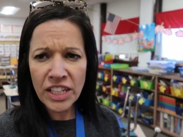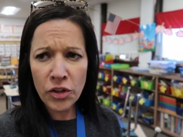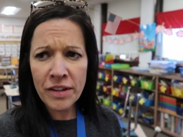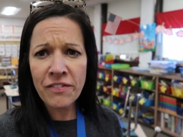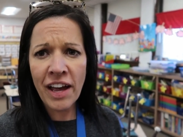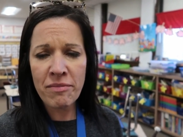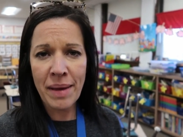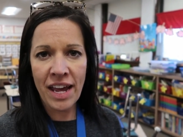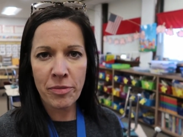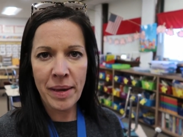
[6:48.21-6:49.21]
Unit 5
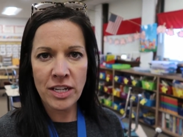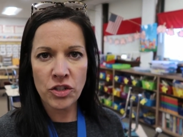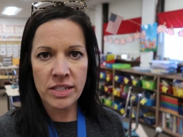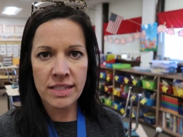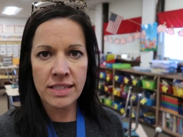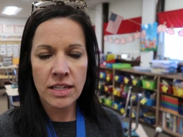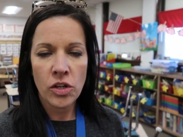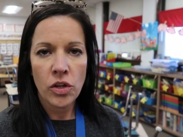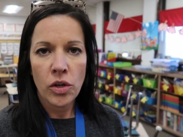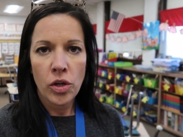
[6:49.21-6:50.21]
math pages
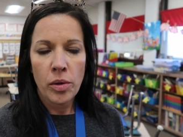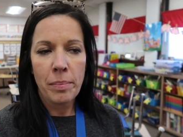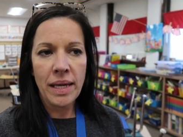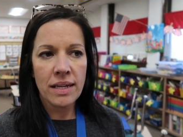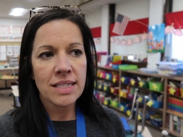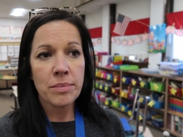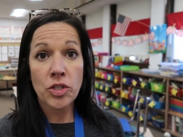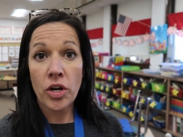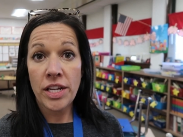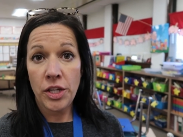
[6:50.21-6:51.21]
because I'm
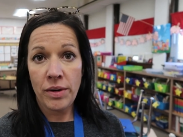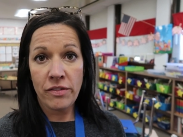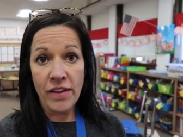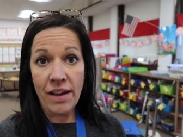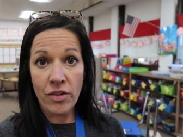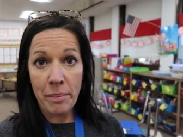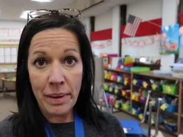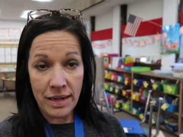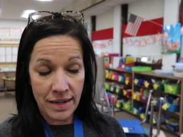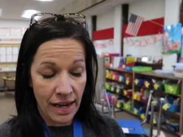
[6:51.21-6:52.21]
starting Unit 5 on
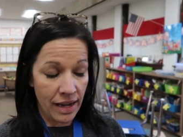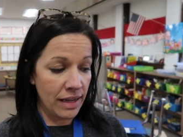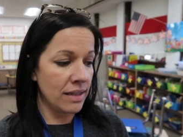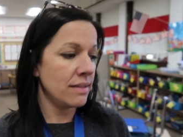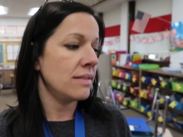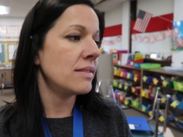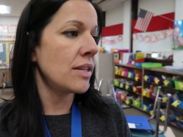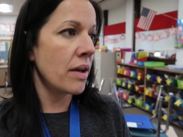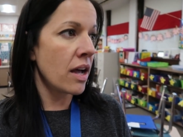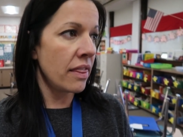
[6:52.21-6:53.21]
Monday.
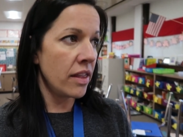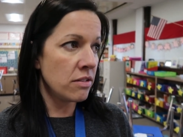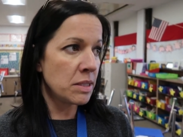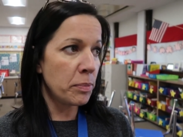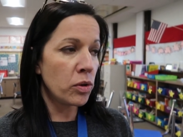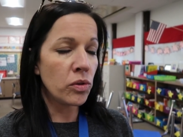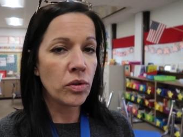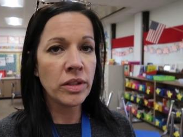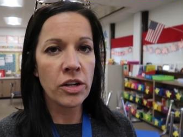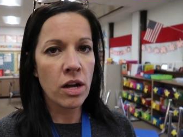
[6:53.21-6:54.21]
So I got those
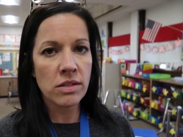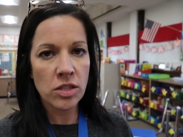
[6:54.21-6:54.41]
pulled. They're not